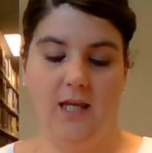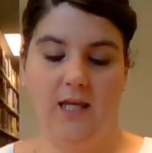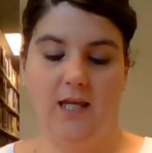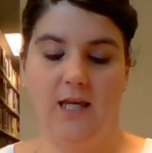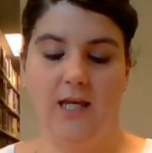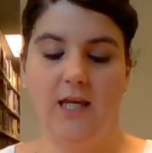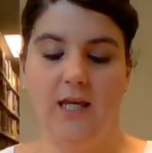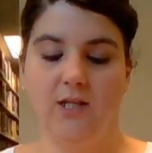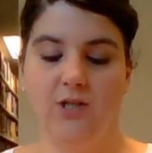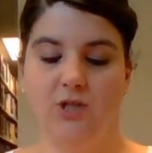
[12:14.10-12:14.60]

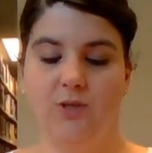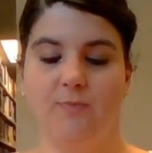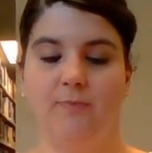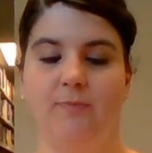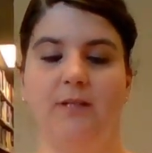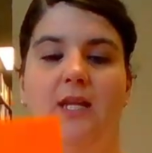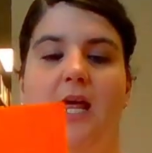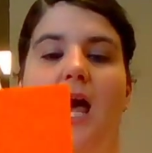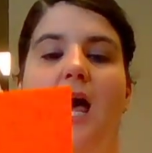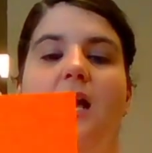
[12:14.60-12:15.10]
each
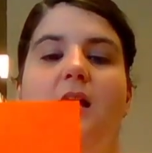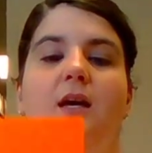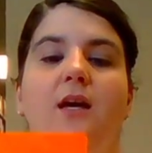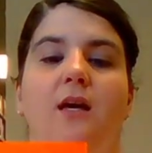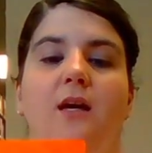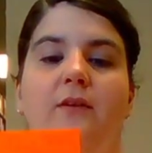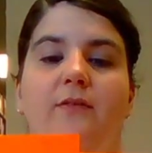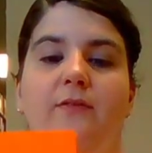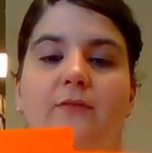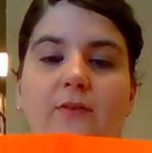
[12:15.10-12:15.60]
block
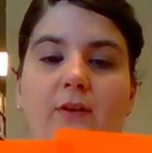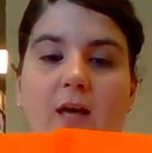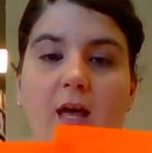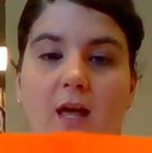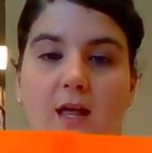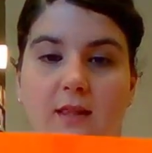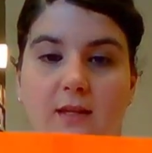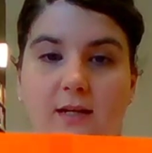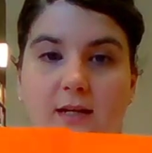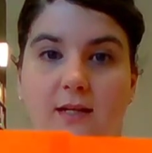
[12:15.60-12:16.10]
of
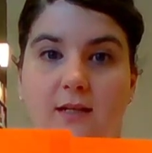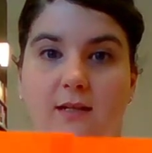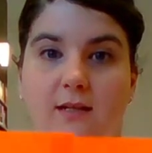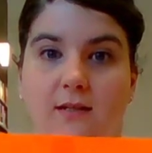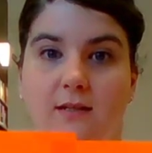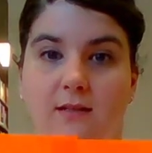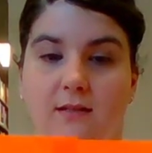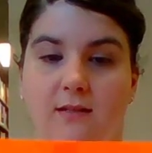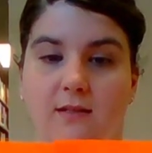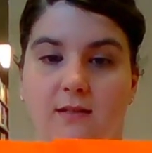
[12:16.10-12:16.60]
color
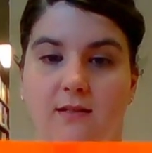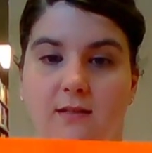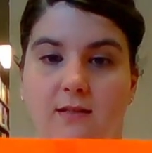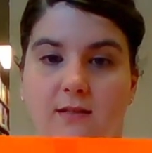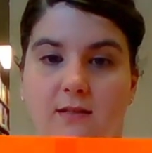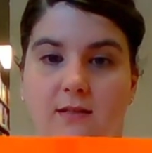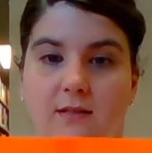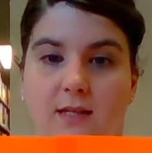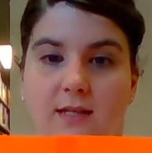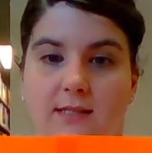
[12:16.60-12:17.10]

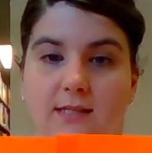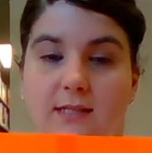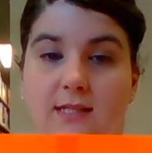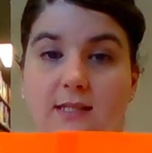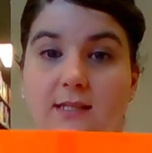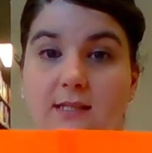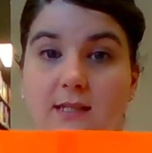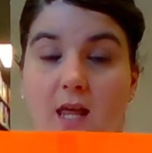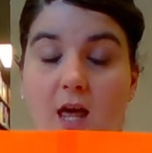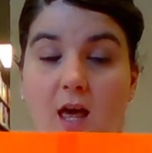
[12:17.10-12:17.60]
that's
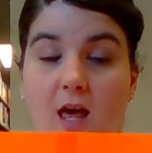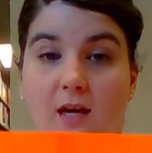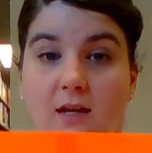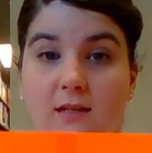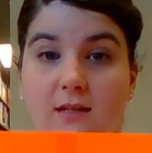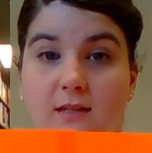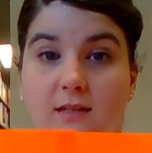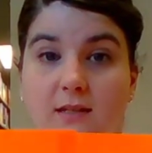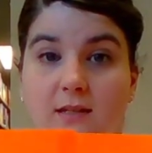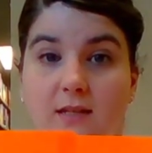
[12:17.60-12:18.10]
this
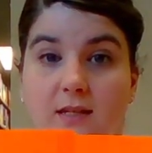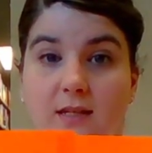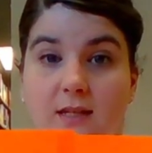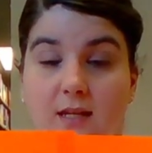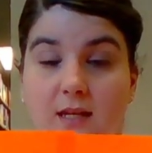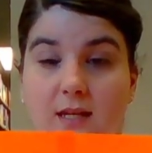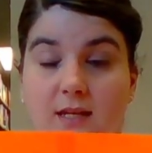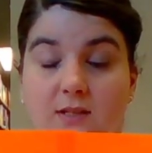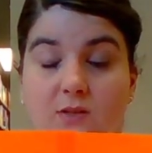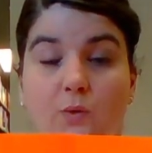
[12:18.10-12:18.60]
long
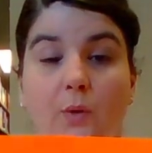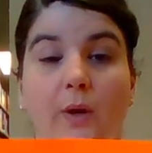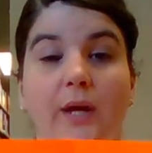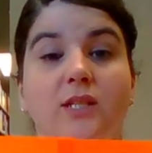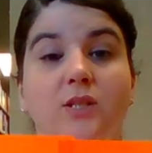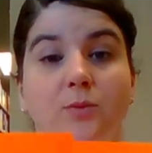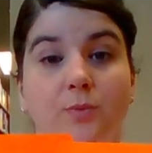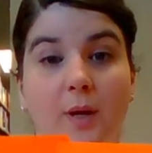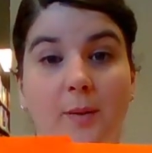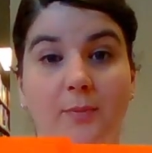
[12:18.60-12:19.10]
is going
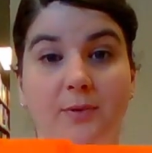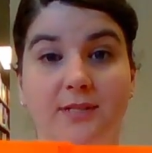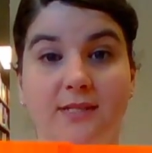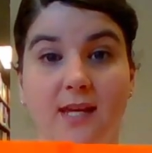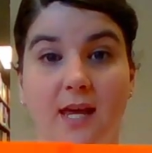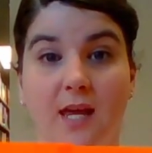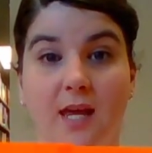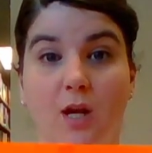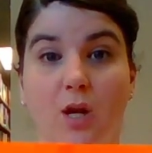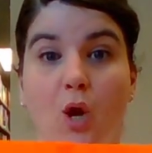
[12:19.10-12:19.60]
to
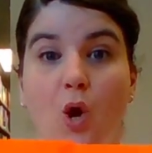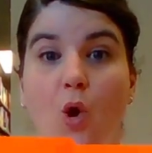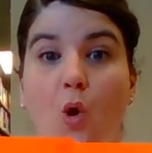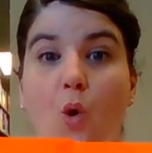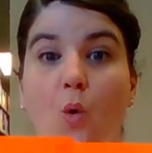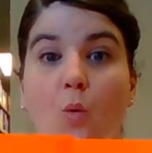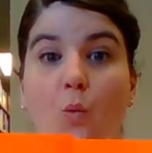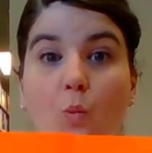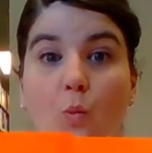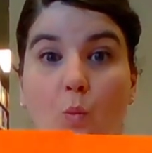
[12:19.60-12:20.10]
represent
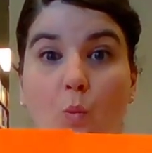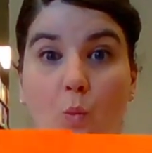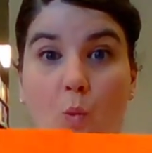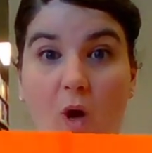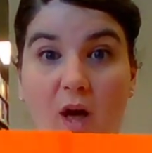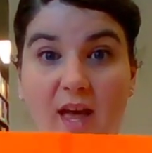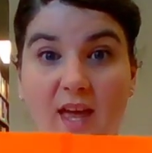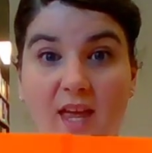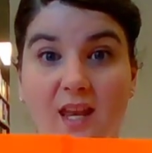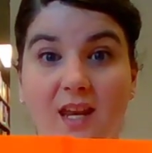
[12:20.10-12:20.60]

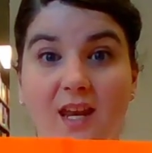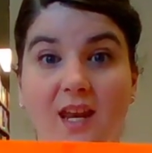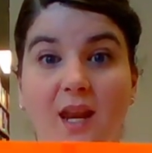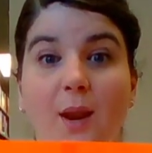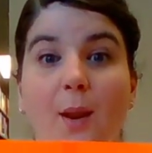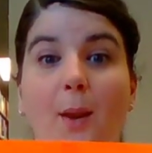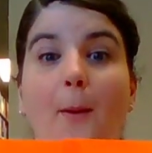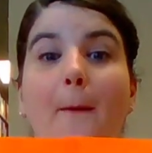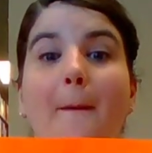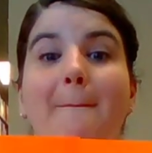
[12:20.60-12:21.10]

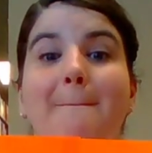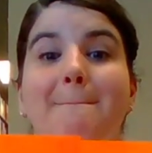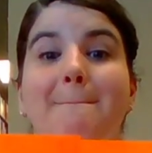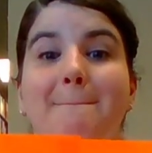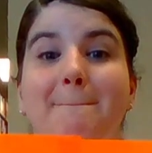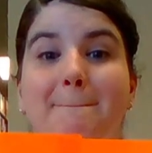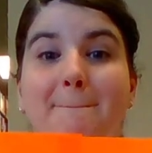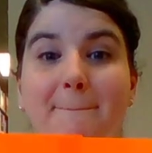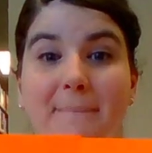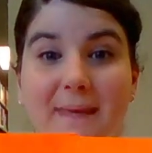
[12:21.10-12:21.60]
1
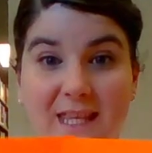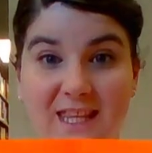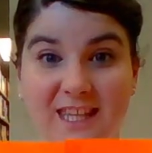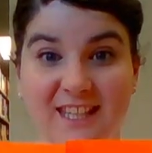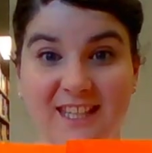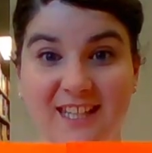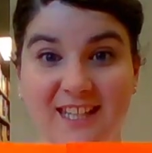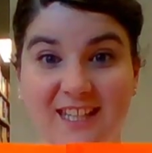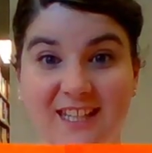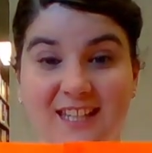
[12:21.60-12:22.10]

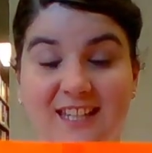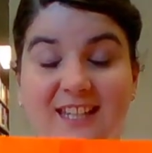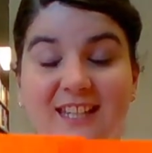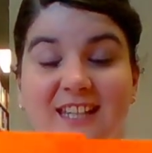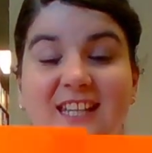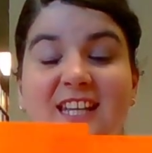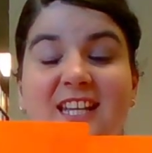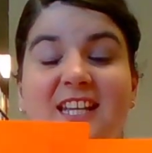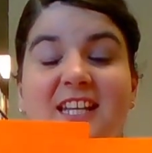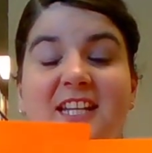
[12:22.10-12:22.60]

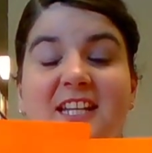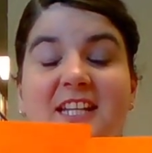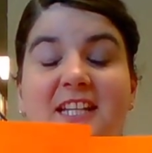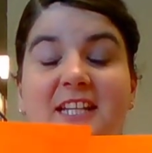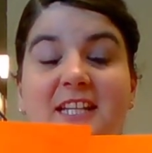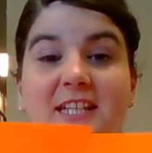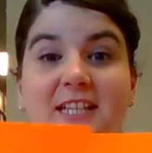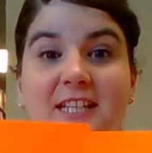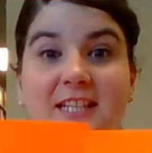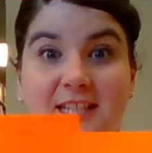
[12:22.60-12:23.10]
billion
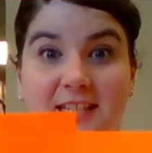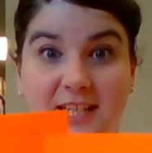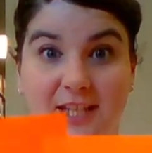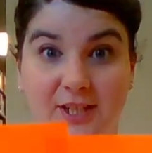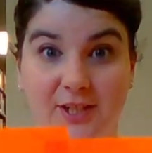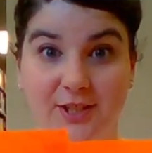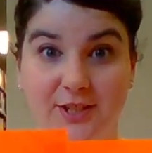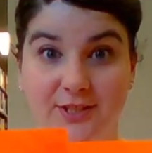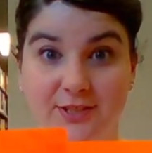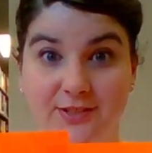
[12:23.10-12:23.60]

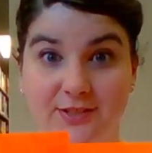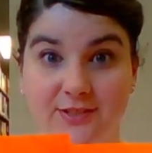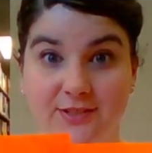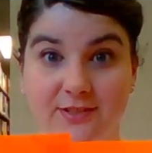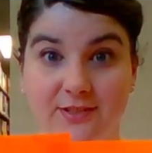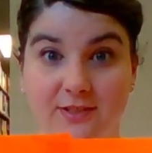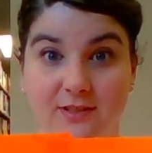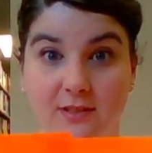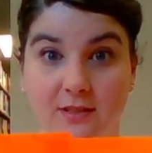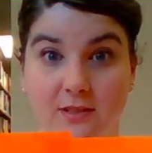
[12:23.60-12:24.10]

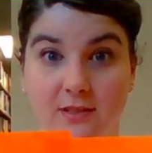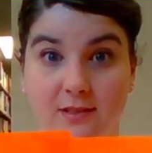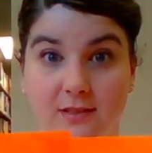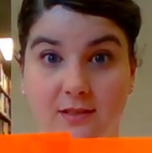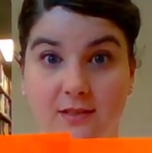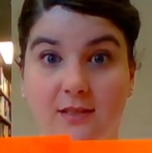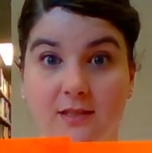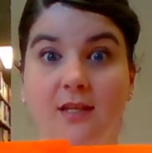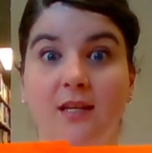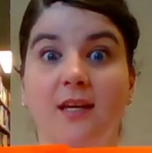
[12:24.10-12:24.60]
years.
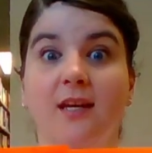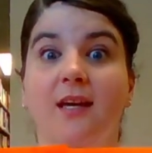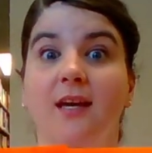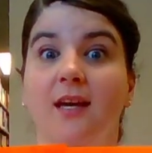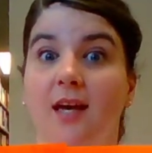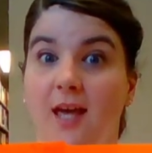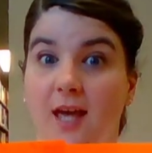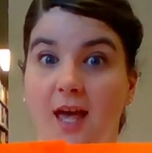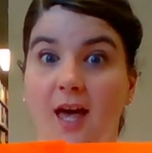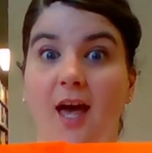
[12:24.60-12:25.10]

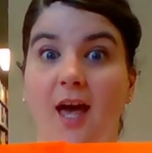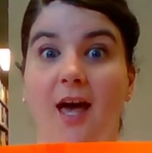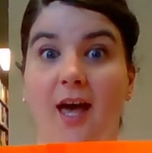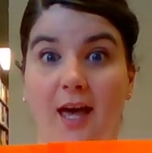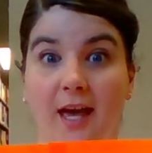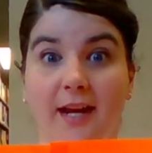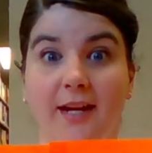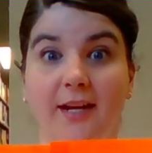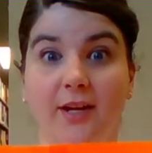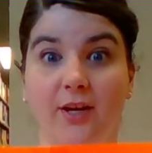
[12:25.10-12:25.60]

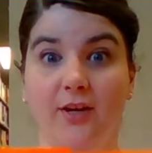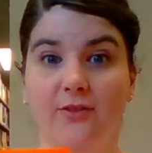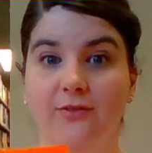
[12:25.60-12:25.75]
I know.